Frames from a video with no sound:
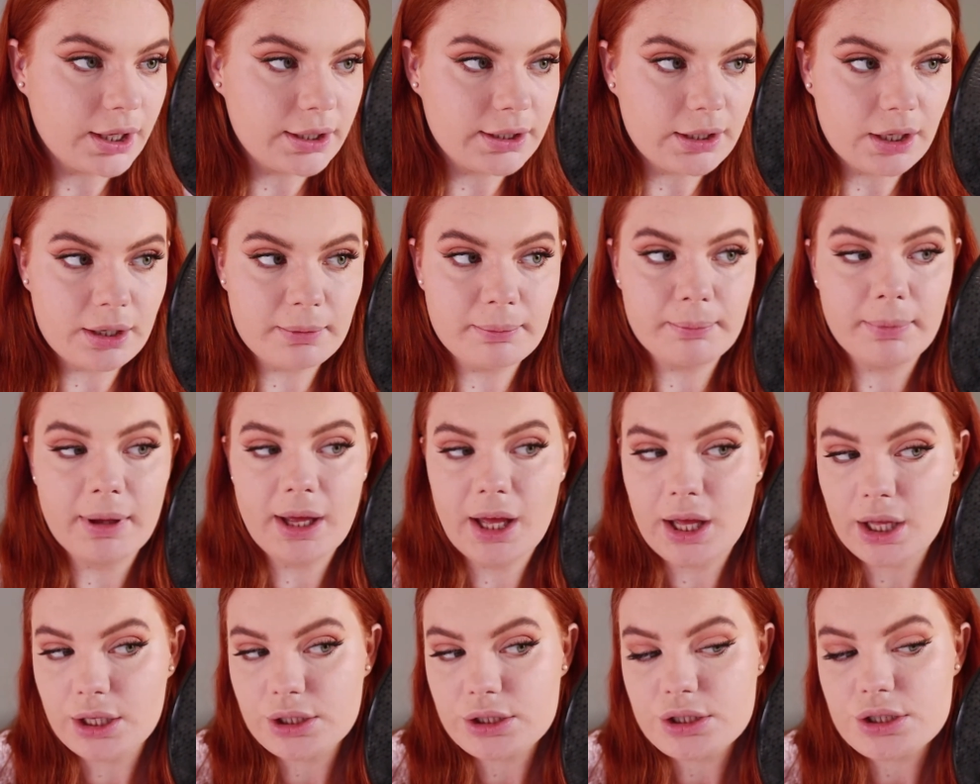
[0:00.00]
didn't
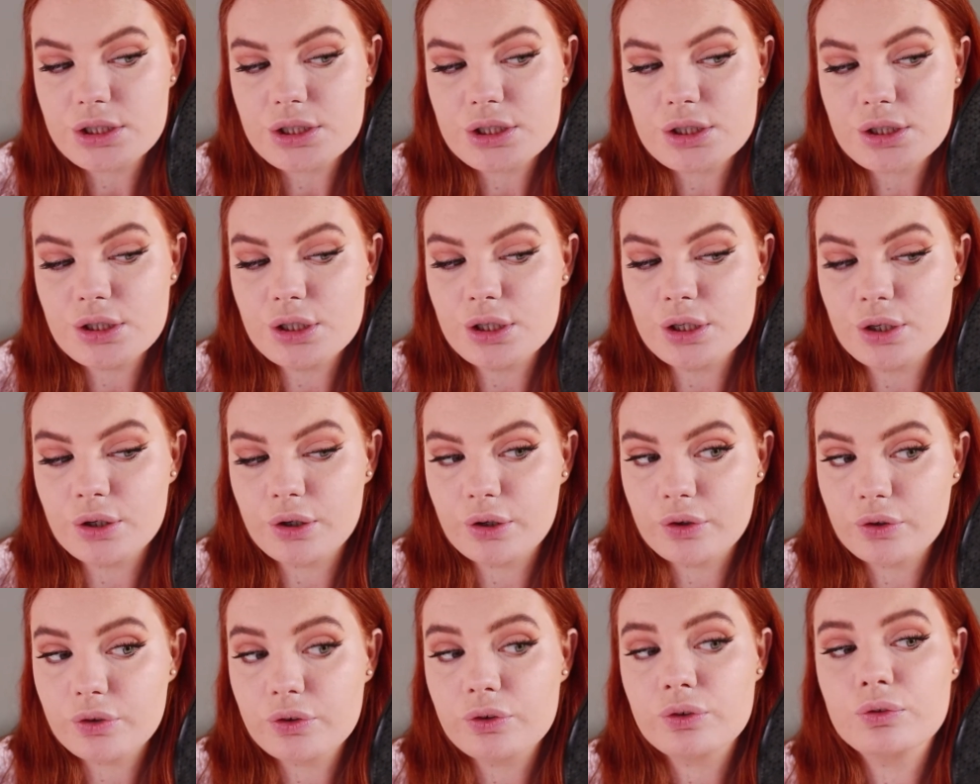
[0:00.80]
budge,
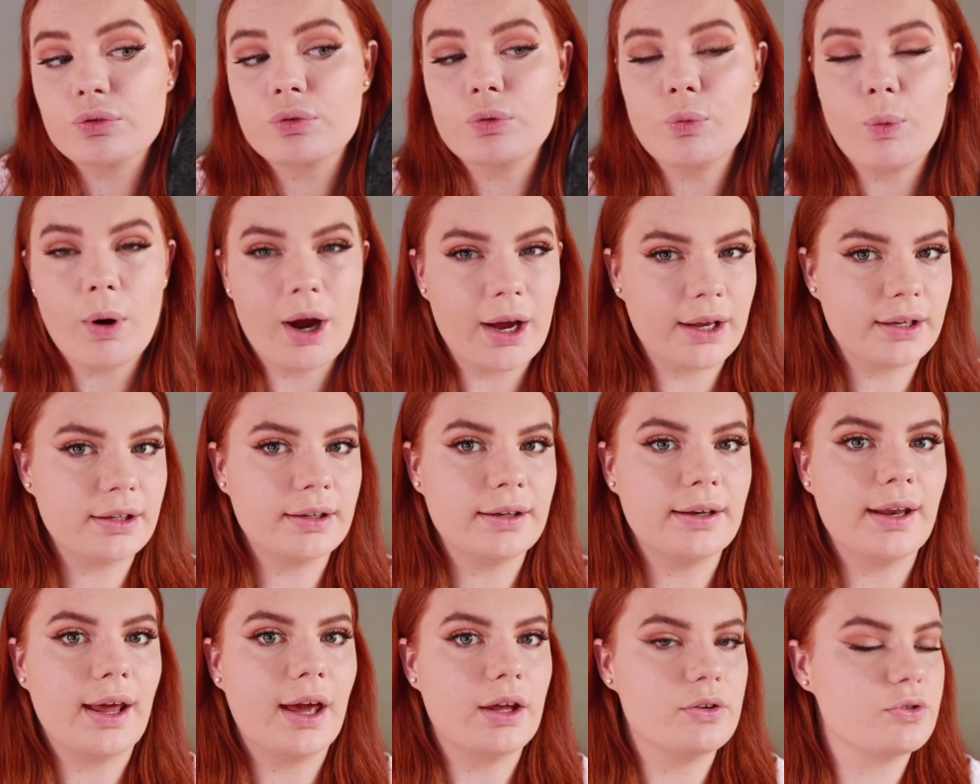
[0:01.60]
looks
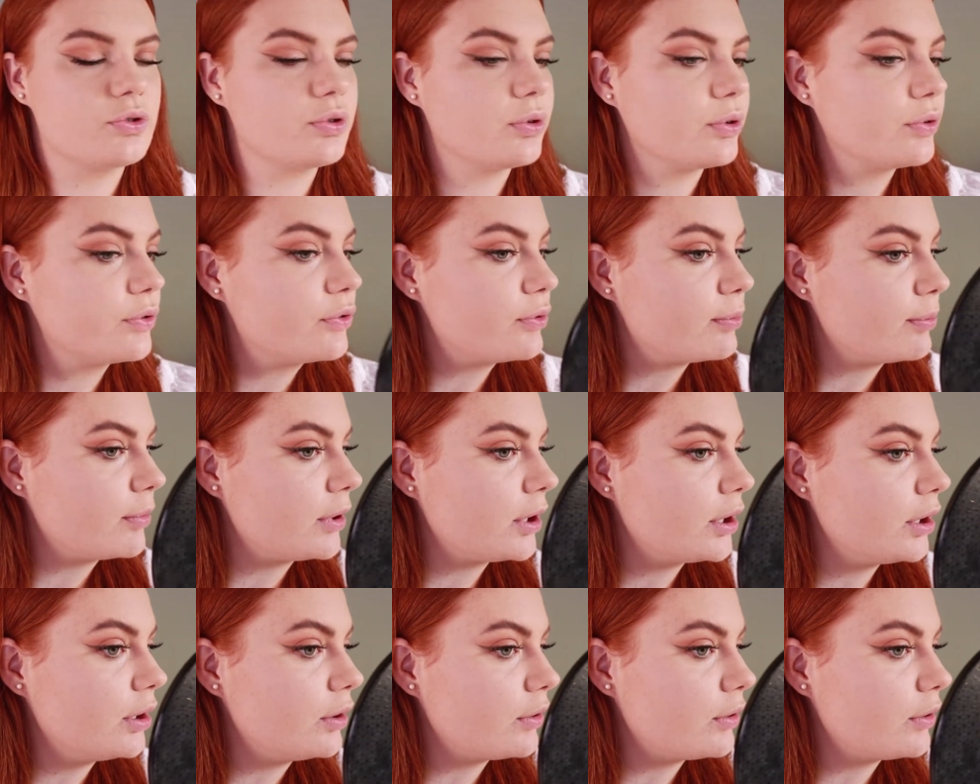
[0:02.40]
quite natural to me,